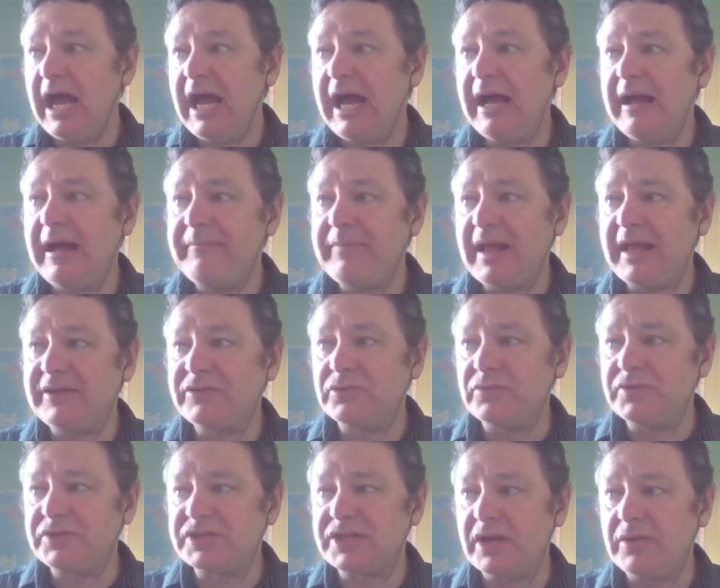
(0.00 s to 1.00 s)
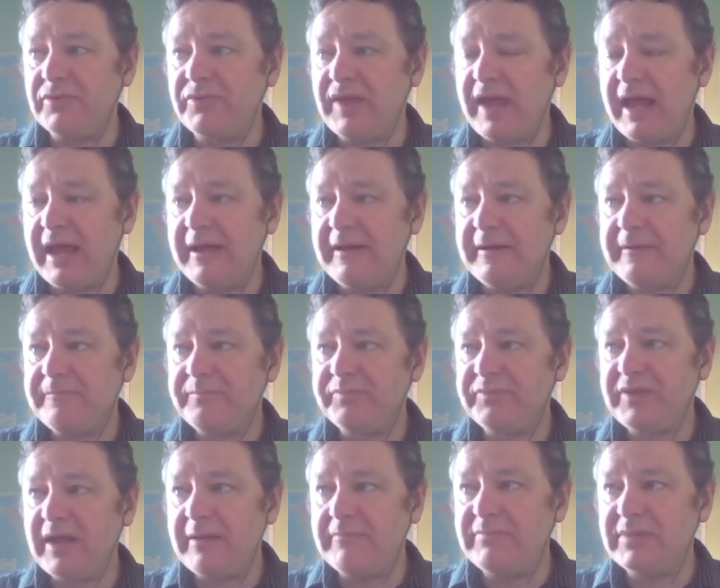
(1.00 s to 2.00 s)
and also their
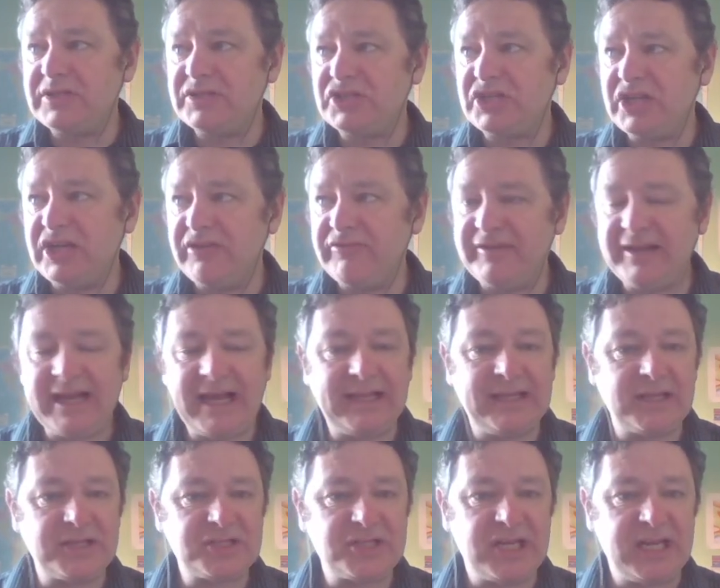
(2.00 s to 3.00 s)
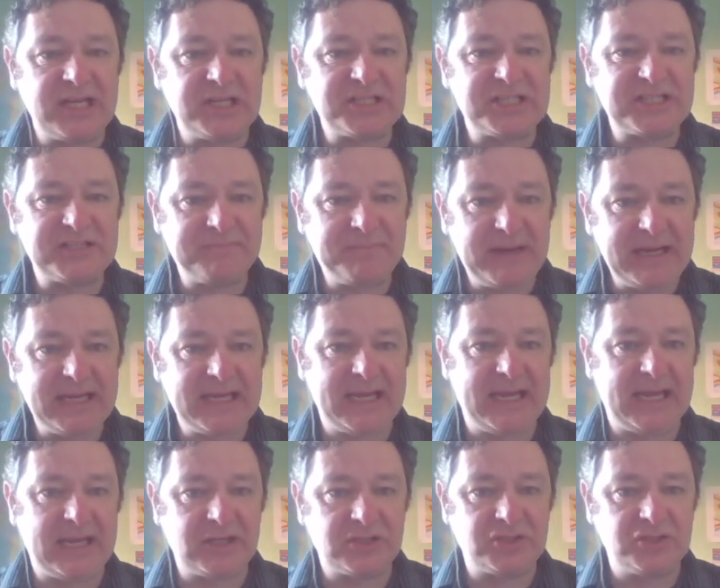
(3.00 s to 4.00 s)
materiality,
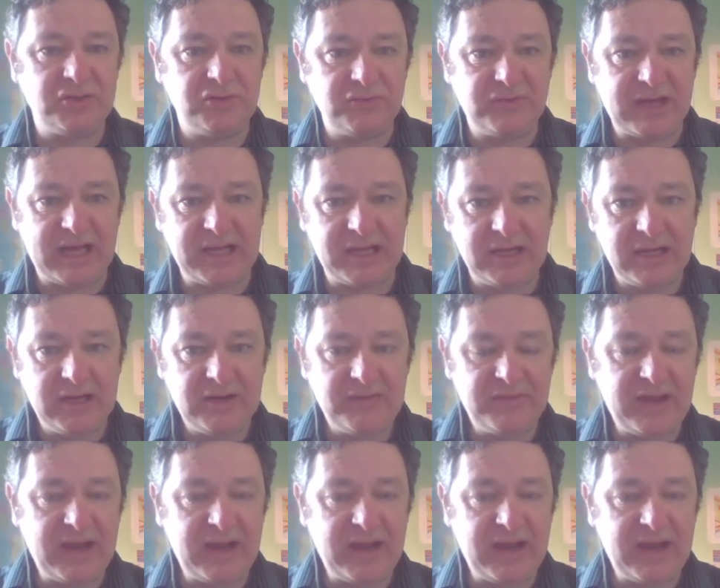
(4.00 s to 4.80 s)
speaking to their